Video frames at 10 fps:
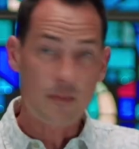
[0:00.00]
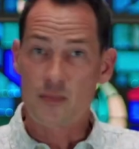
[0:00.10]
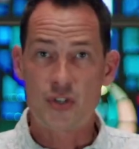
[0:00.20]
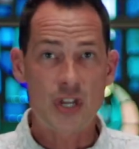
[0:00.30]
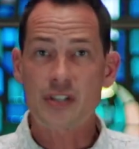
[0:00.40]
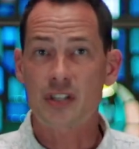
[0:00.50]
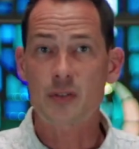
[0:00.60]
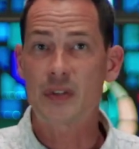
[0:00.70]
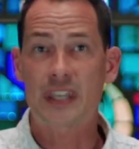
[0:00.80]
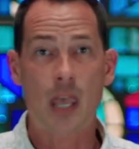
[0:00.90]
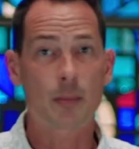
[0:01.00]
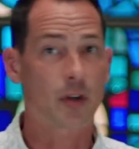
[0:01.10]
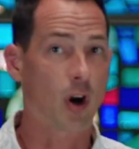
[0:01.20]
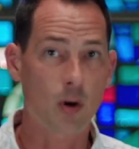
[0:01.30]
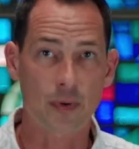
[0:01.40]
Jesus became a
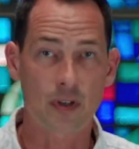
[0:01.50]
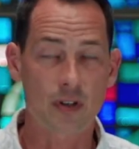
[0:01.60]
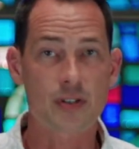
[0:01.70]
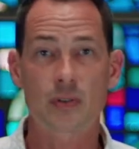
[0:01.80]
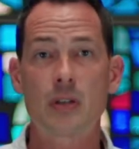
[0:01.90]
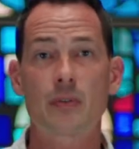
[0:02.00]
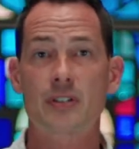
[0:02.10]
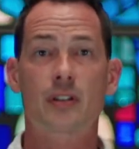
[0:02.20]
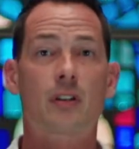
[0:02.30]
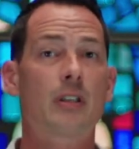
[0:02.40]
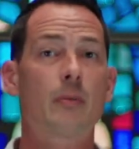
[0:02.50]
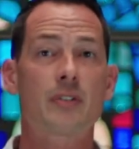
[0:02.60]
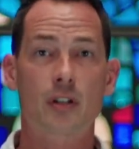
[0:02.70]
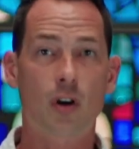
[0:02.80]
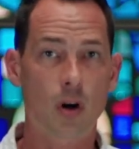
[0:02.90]
carpenter. So he was
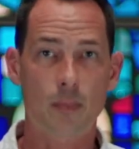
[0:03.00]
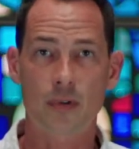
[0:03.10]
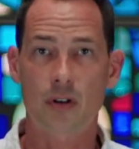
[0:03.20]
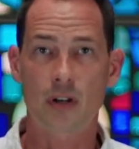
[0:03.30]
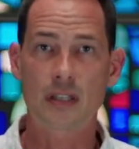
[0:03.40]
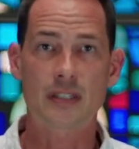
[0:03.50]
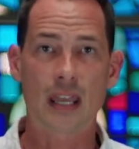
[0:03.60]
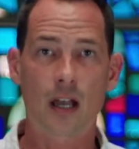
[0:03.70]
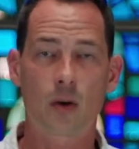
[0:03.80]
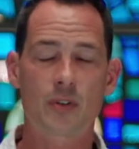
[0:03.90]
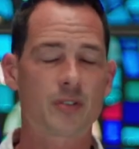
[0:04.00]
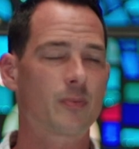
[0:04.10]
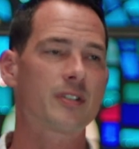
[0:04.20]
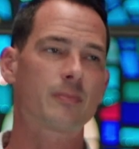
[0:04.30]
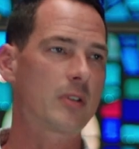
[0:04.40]
the carpenter in town, which
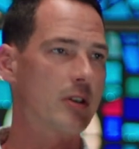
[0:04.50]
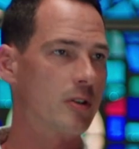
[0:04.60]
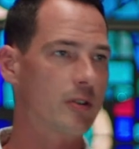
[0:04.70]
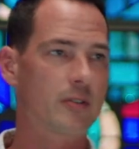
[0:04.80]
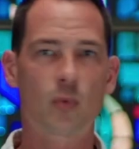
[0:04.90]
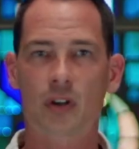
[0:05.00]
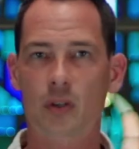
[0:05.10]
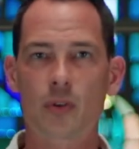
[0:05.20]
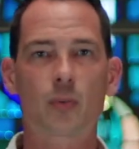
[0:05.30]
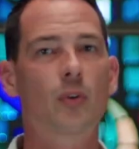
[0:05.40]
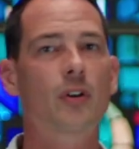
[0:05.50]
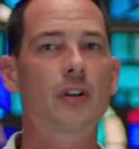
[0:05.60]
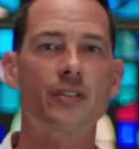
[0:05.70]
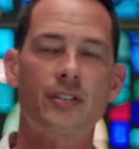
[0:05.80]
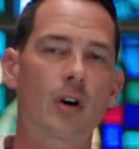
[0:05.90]
was either you're working with
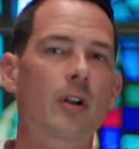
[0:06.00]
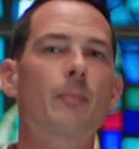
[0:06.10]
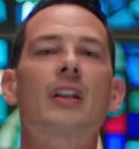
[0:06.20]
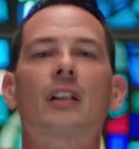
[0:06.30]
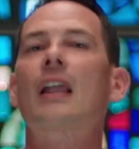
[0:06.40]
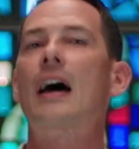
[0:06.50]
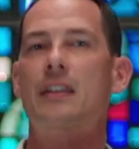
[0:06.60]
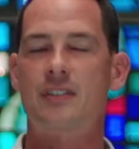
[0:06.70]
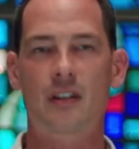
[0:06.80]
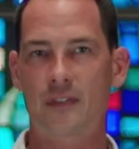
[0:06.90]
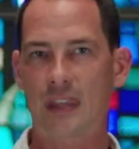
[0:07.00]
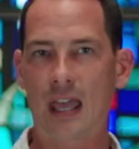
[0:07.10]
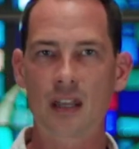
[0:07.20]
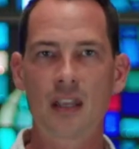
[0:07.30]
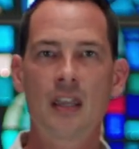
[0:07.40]
wood and stone. It meant a lot of stuff at
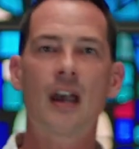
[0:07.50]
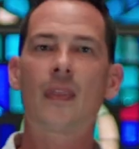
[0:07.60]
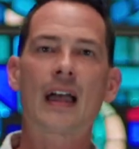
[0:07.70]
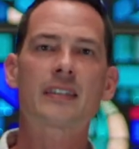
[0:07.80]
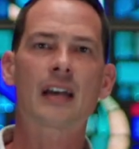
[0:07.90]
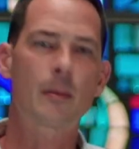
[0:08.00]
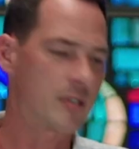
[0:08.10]
that time.